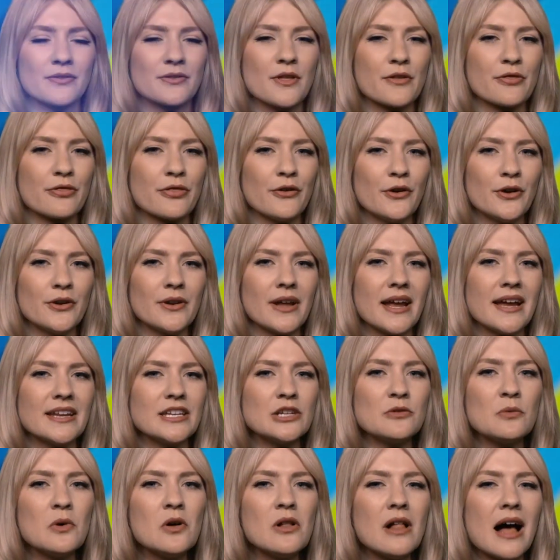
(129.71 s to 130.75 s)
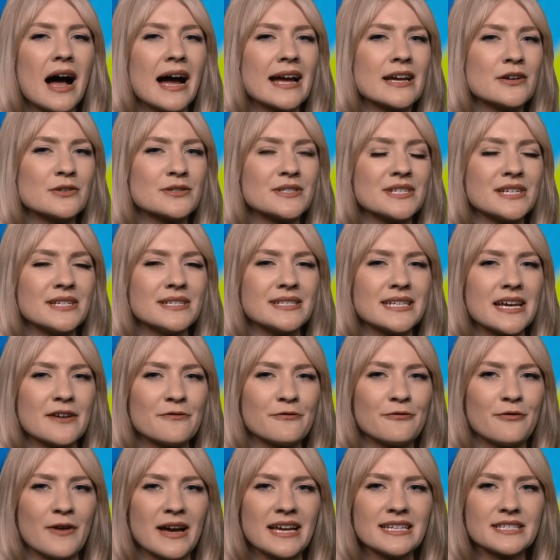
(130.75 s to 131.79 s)
The third annual IoT Dev
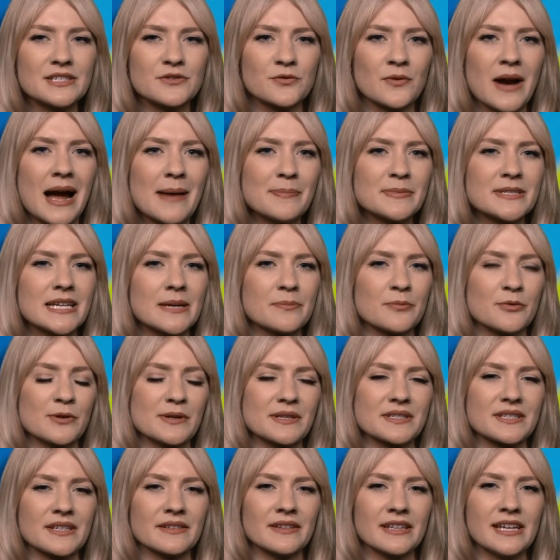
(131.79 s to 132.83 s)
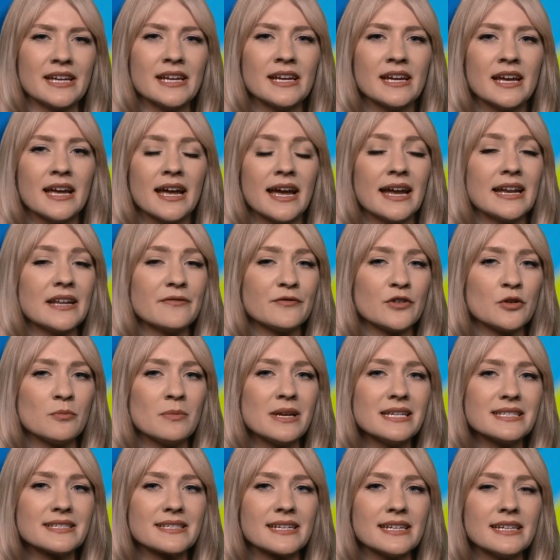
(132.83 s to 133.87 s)
Fest wrapped up recently, and if you
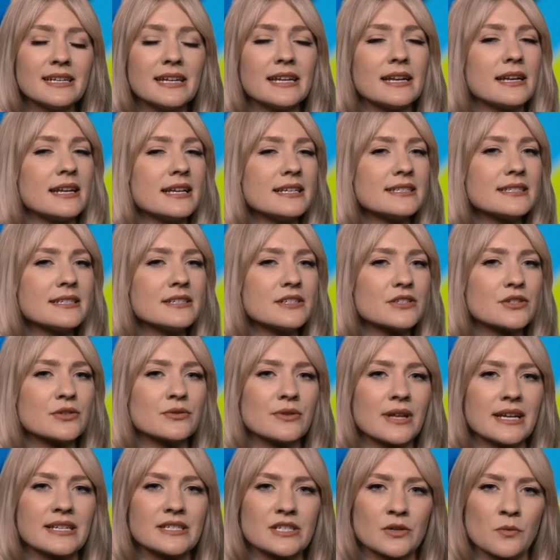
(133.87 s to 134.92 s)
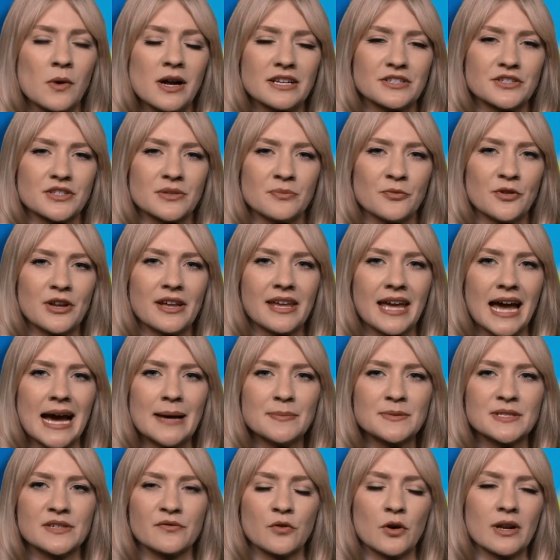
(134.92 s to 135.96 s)
missed it, it isn't too late to watch some
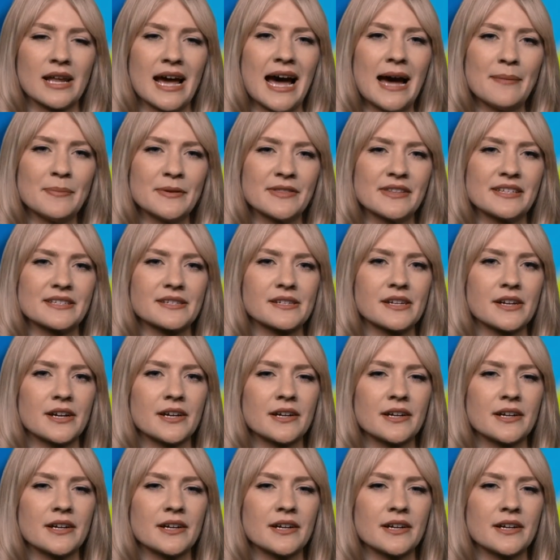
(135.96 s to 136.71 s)
recaps of what happened this